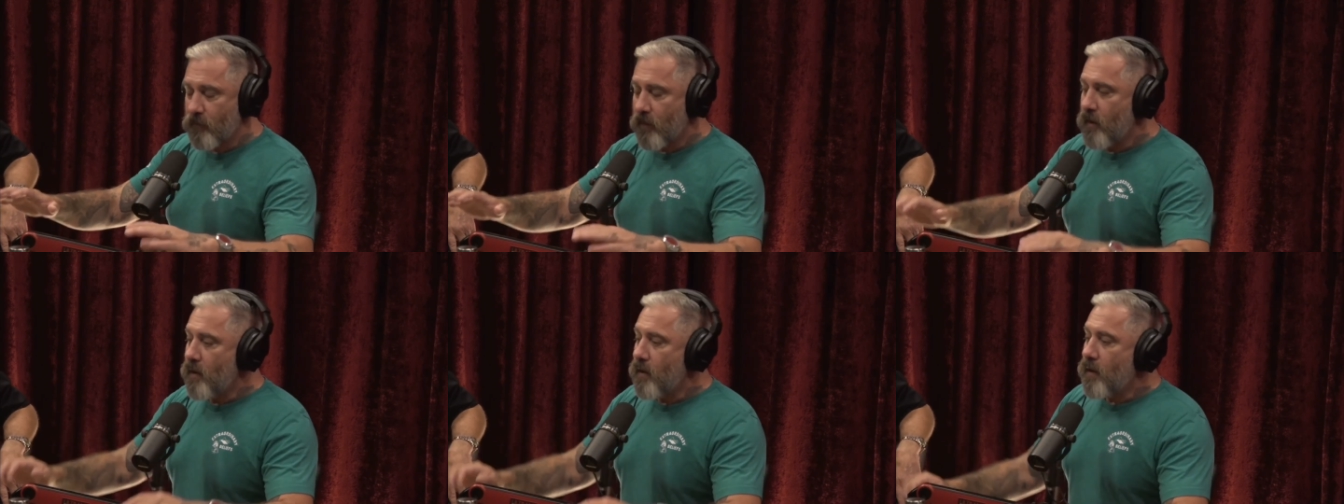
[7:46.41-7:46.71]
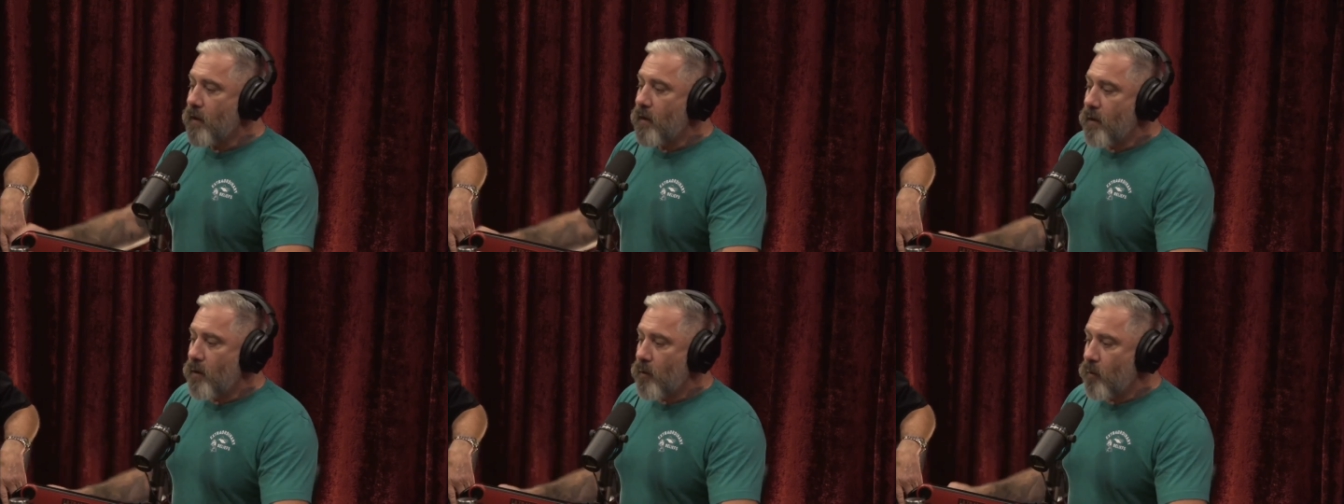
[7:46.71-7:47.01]

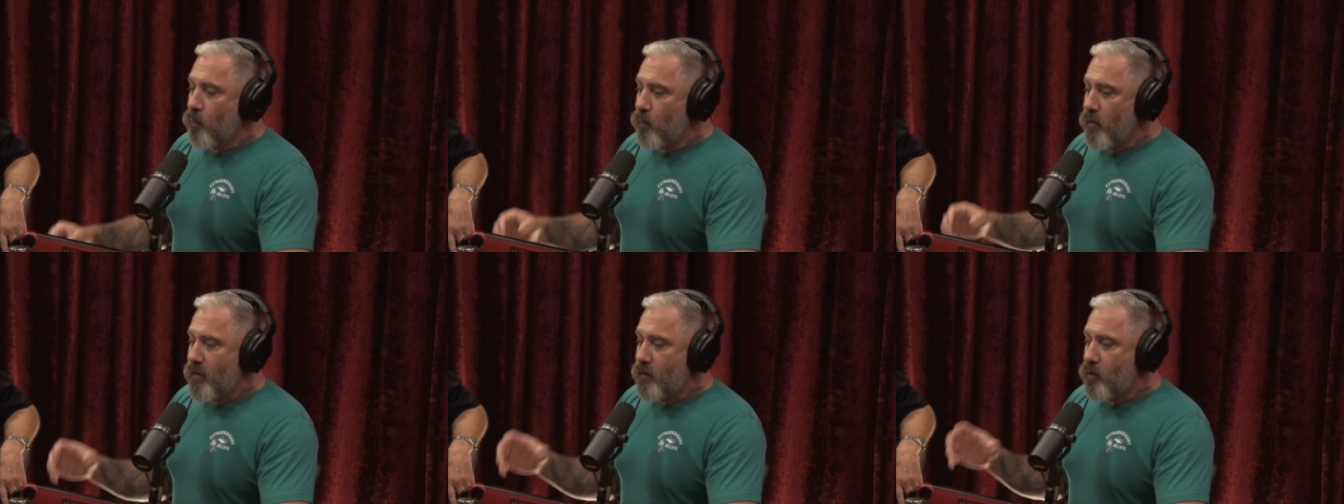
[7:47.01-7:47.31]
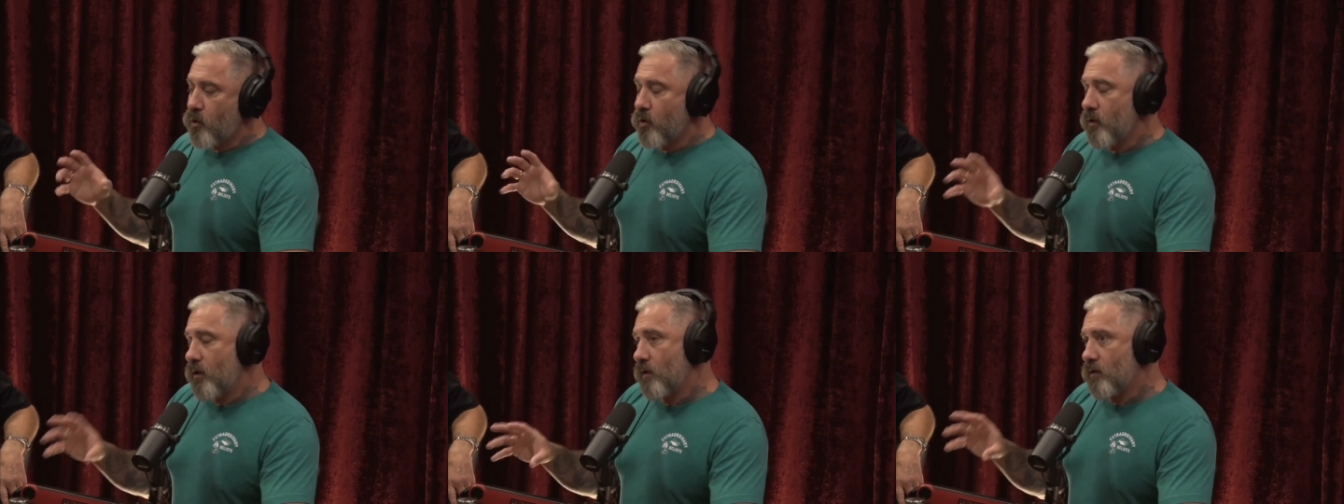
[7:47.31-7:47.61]
Mm-hmm. We
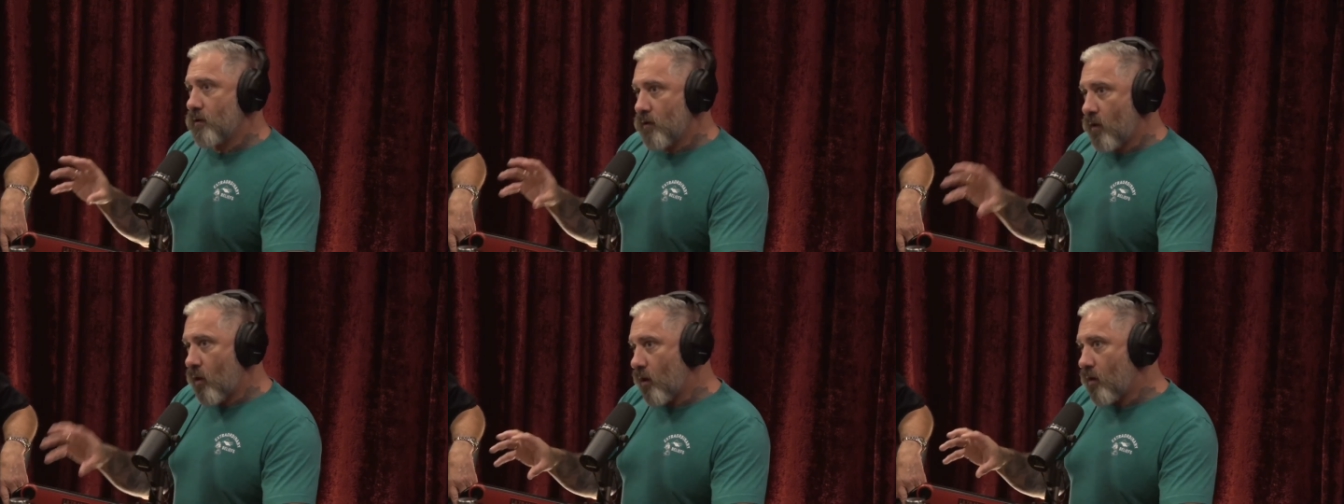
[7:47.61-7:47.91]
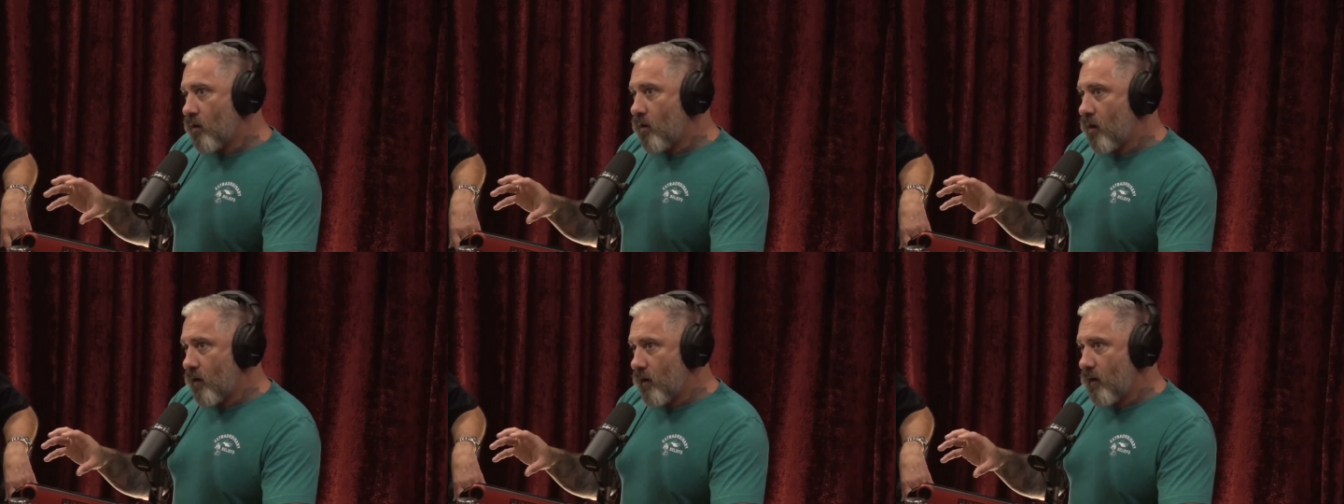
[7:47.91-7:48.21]
couldn't lock
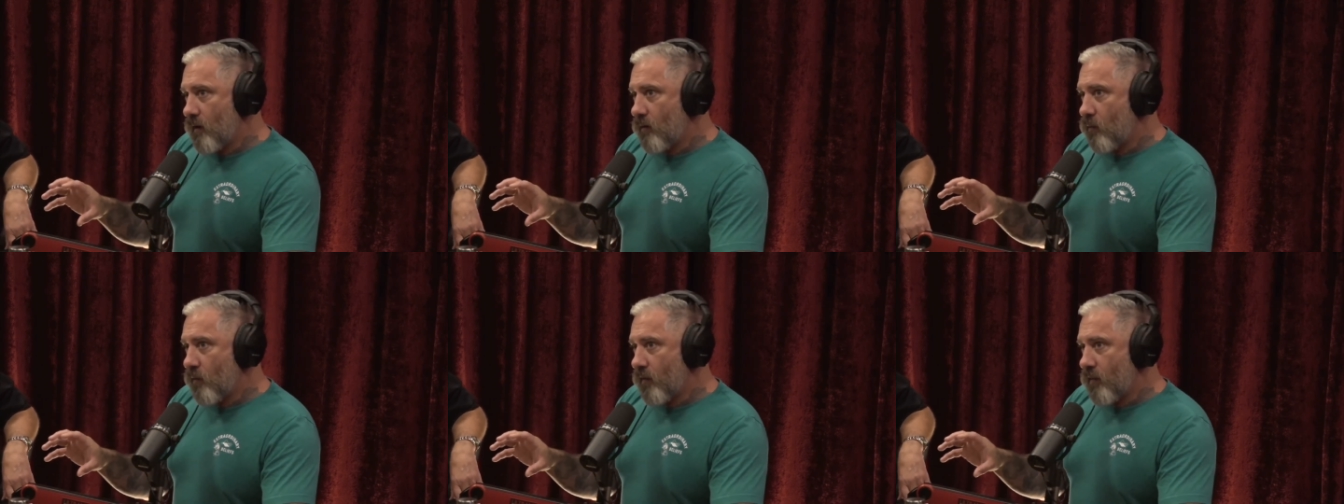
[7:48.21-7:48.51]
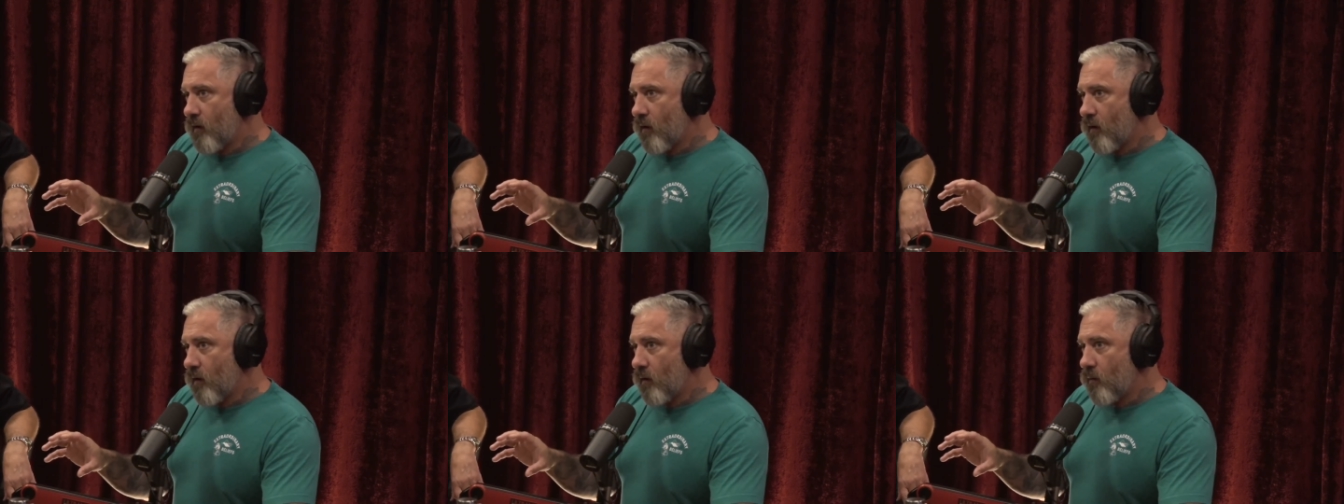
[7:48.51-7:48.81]
on it with
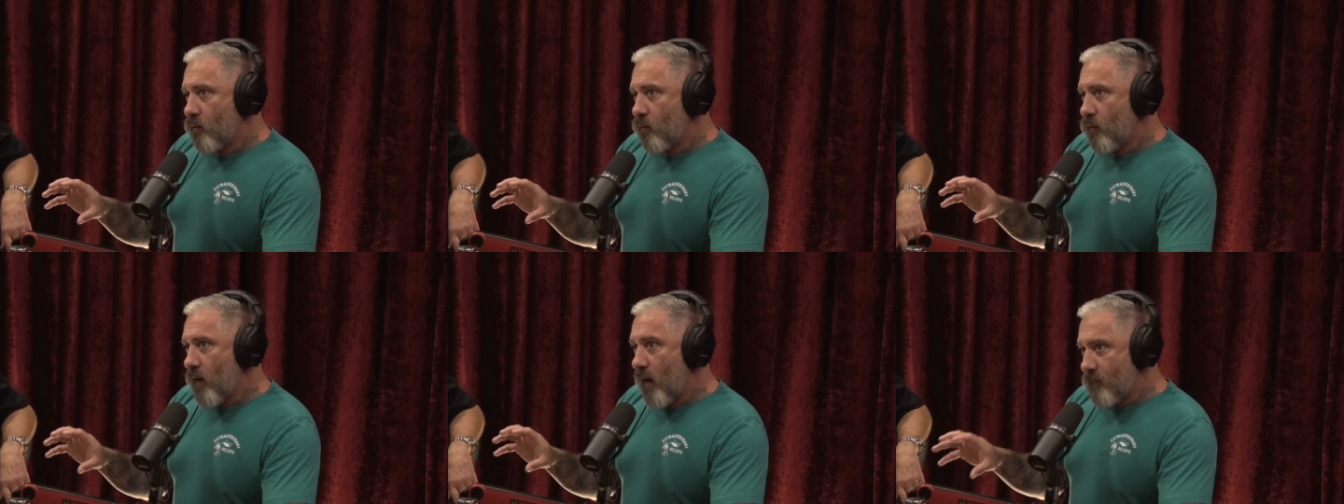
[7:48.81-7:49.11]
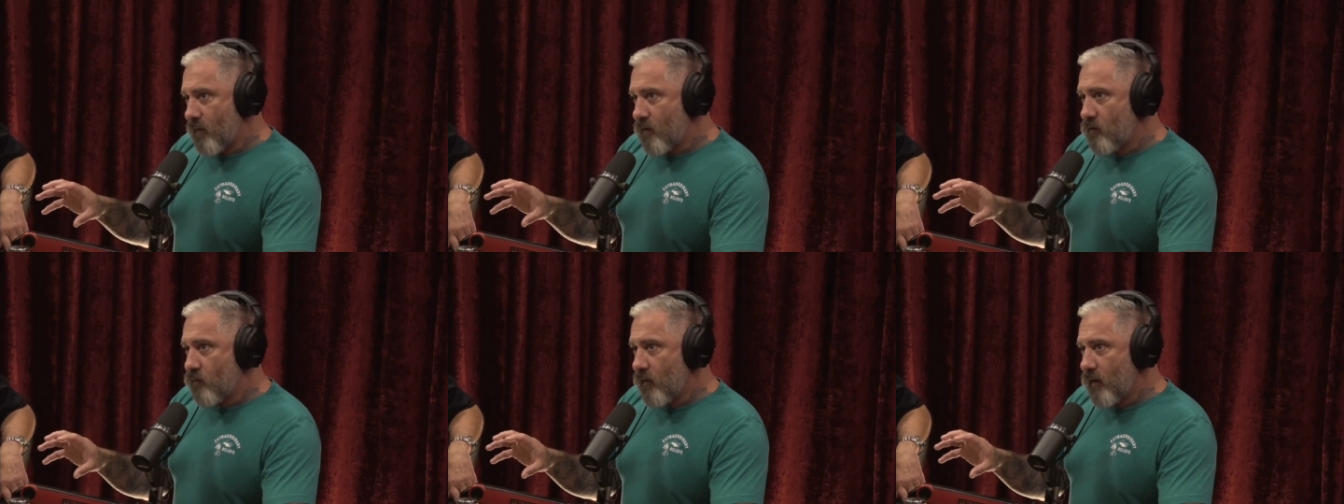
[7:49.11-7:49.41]
our
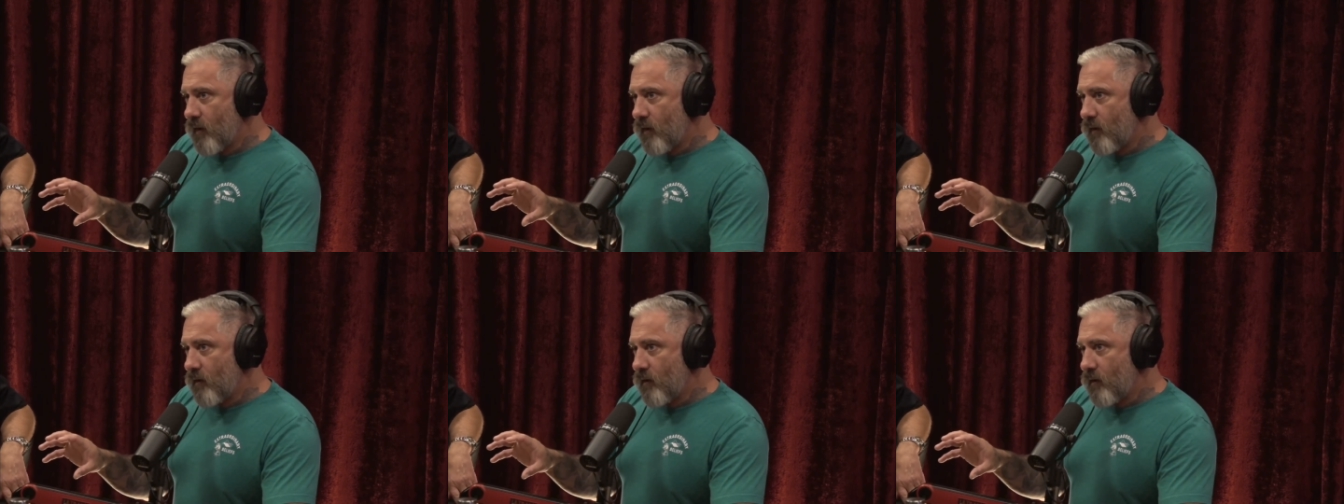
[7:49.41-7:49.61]
weaponry